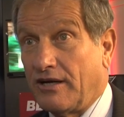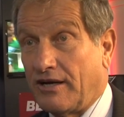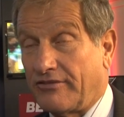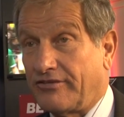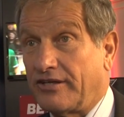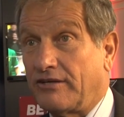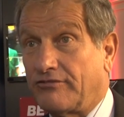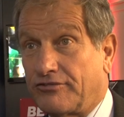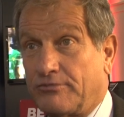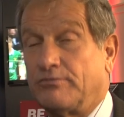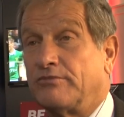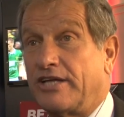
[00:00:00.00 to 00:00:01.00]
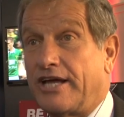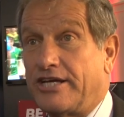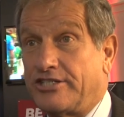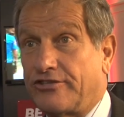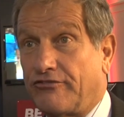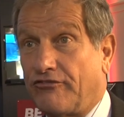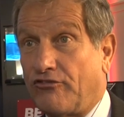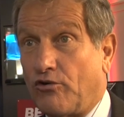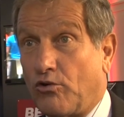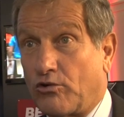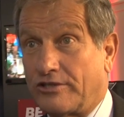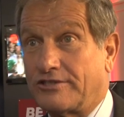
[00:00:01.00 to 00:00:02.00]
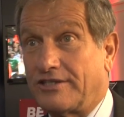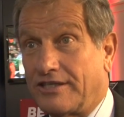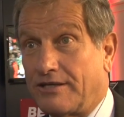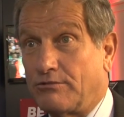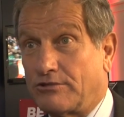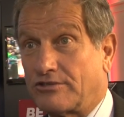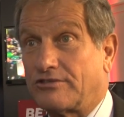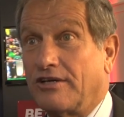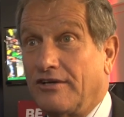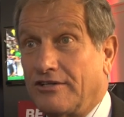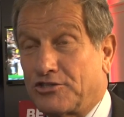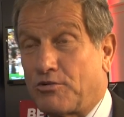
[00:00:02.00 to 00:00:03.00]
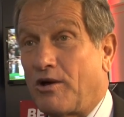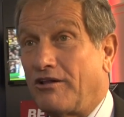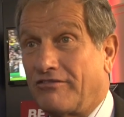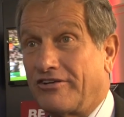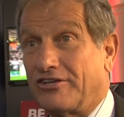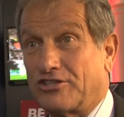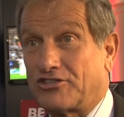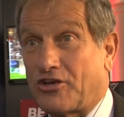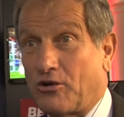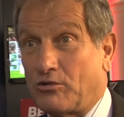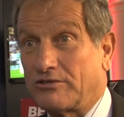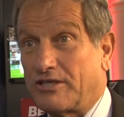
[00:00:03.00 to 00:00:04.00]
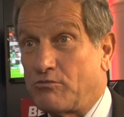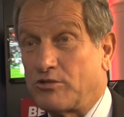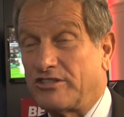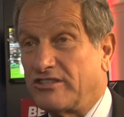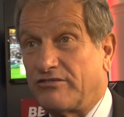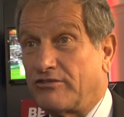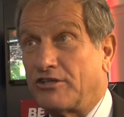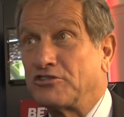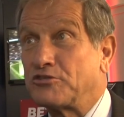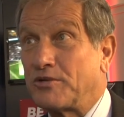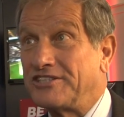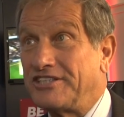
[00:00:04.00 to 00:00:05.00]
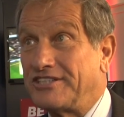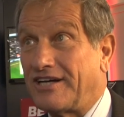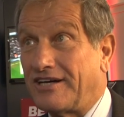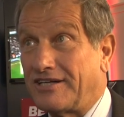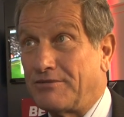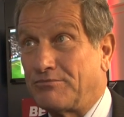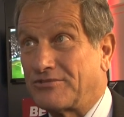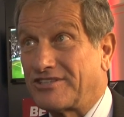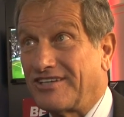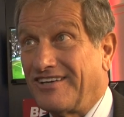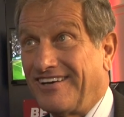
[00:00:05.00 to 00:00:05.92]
I think from the age of four until he was twelve years old, he wouldn't have run twenty times,